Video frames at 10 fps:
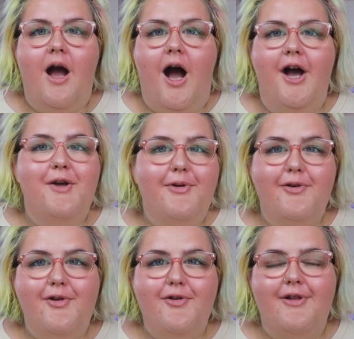I hope
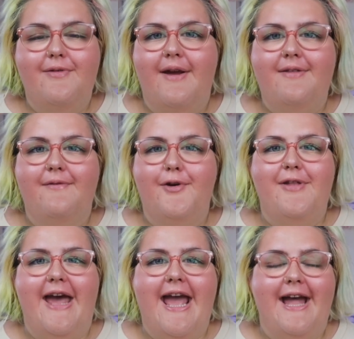you enjoy the rest of your
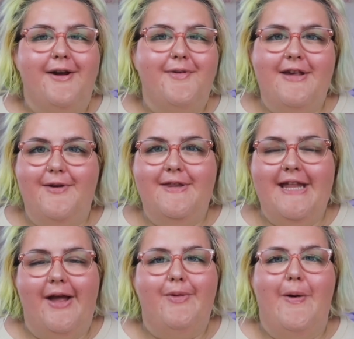day and I'll see you in the
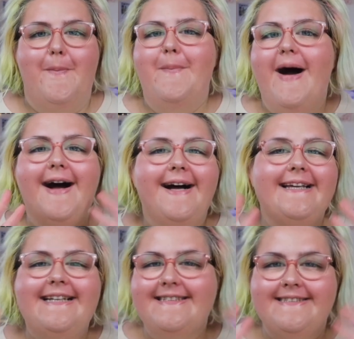next one.
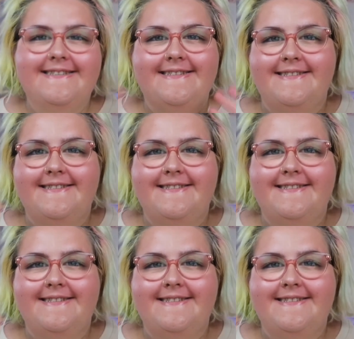Bye!